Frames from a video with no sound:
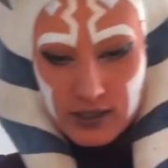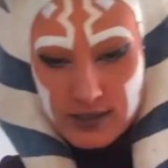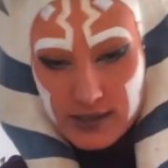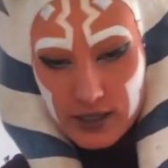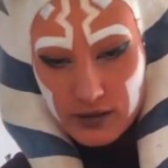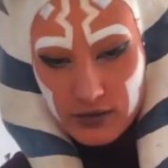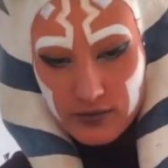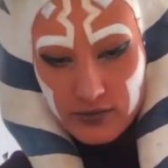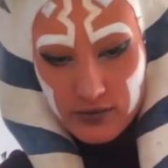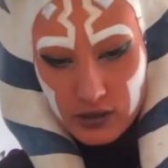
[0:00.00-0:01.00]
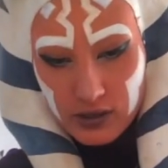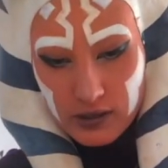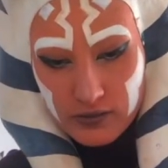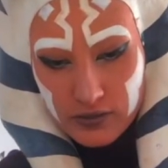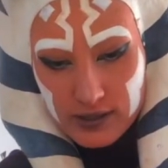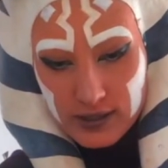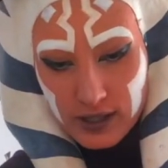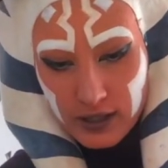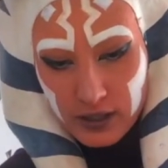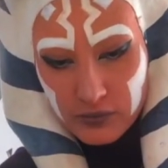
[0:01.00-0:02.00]
instead of every
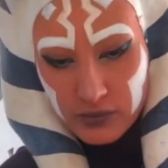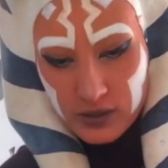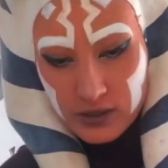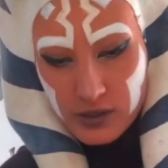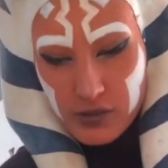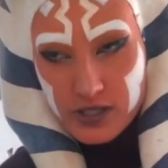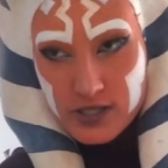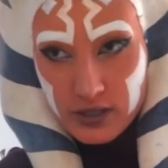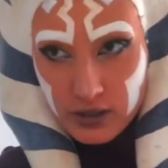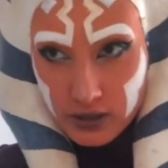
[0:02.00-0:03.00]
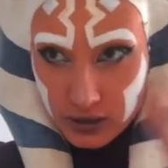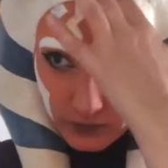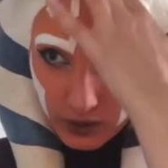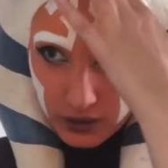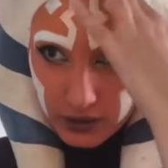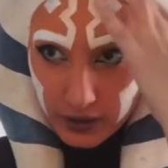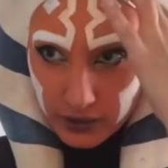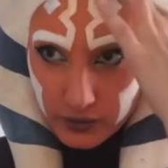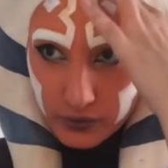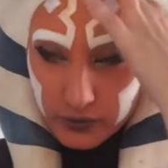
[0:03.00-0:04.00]
time damaging leg
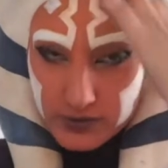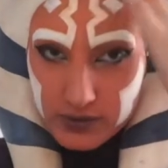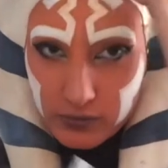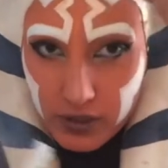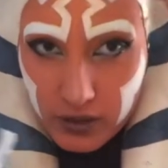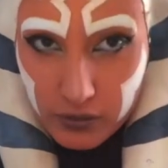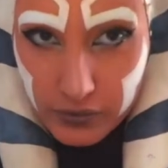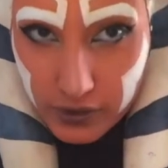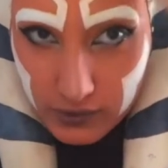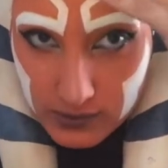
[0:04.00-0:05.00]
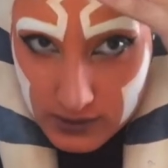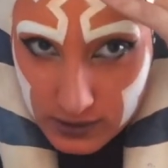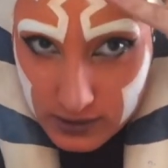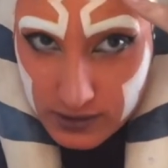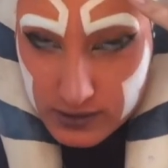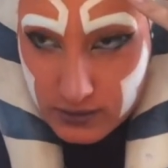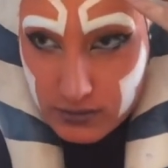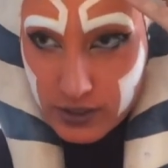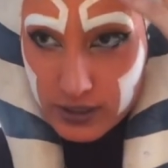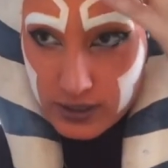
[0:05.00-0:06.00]
coup somehow, because it is
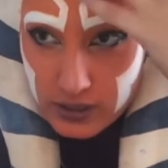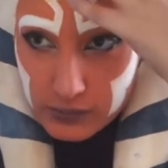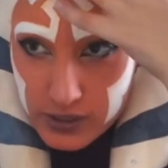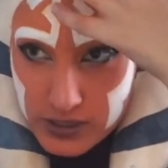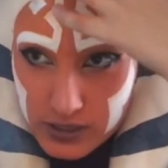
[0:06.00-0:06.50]
already damaged.